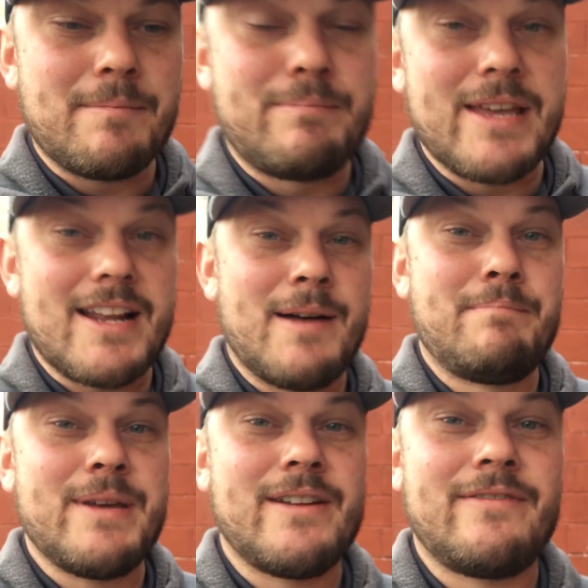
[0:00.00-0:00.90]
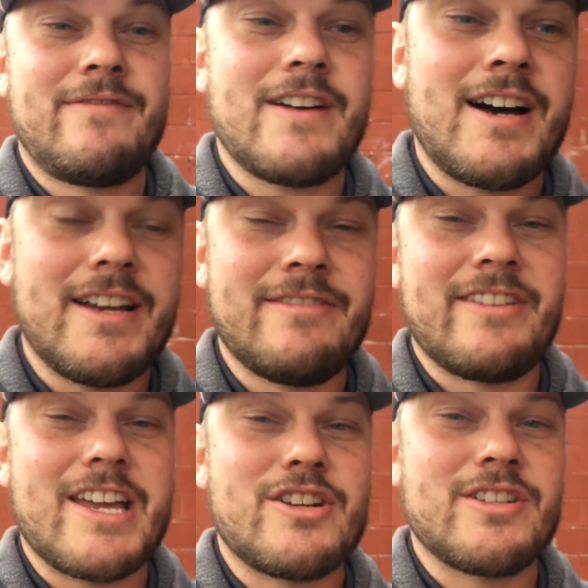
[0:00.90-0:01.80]
bit a bit of
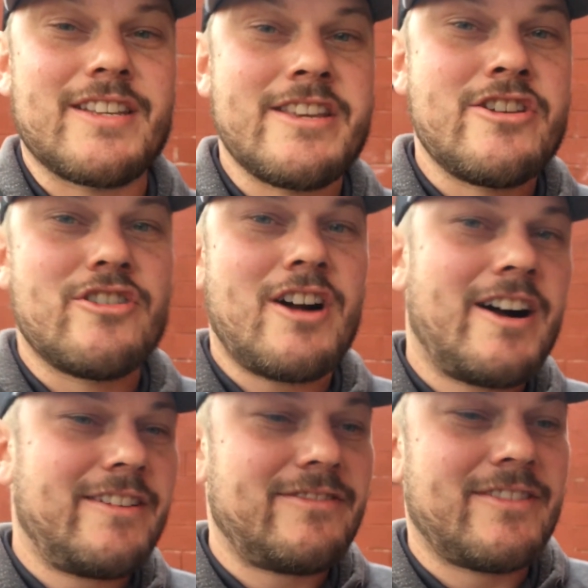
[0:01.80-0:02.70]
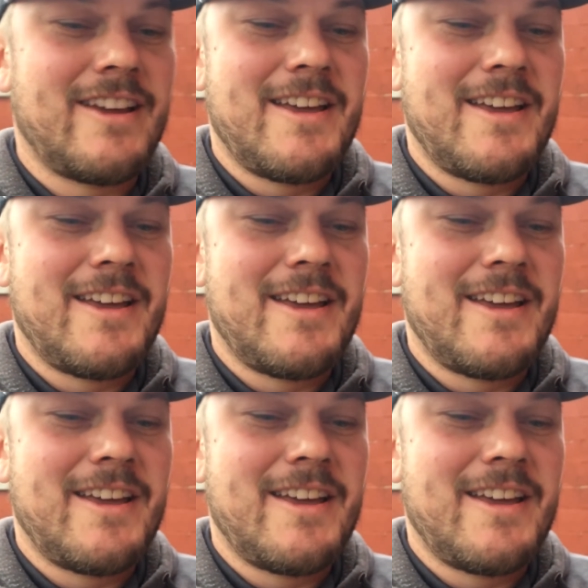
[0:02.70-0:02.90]
Evander's ear off,